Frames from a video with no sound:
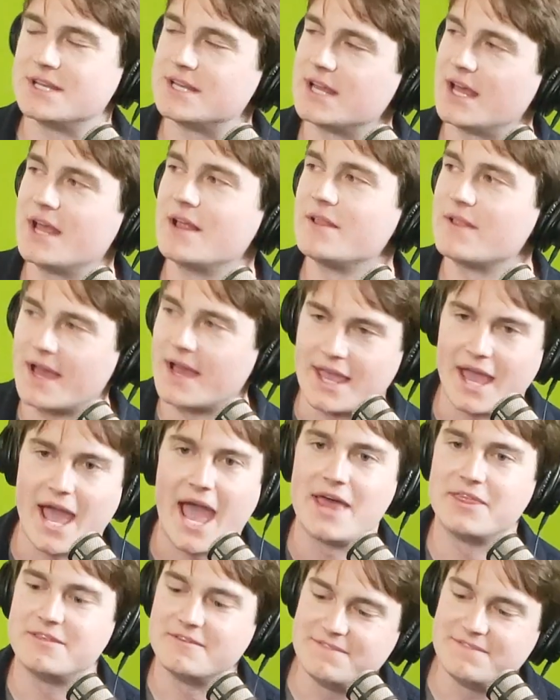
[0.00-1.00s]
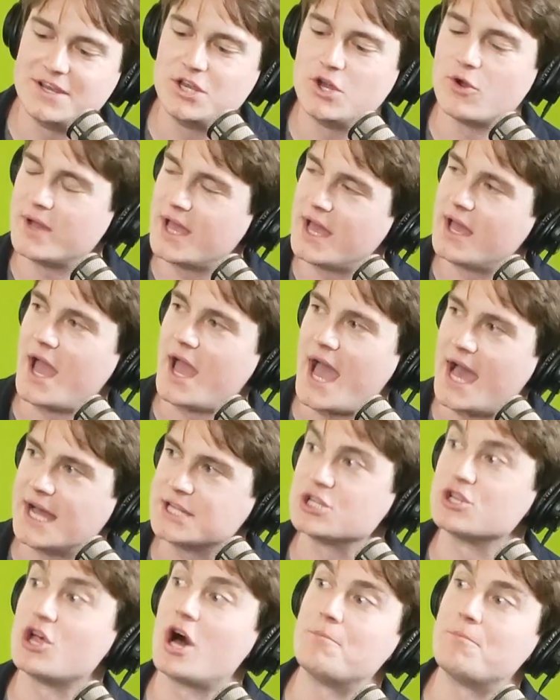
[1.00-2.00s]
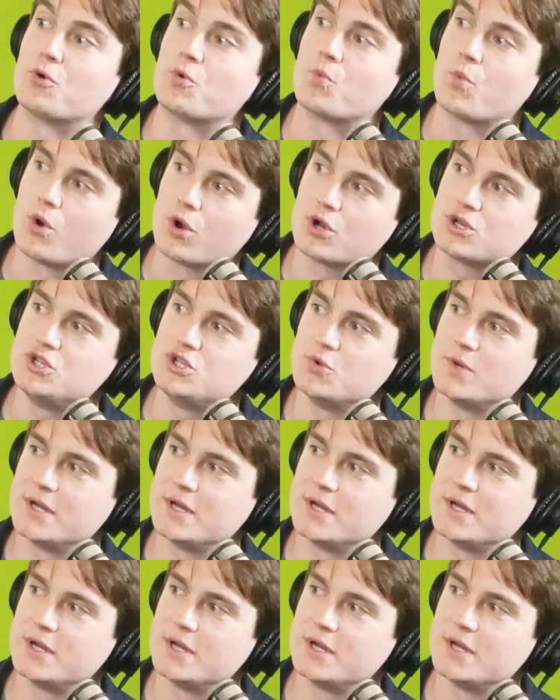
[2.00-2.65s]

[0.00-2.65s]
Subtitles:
The video adds a lot more work to it.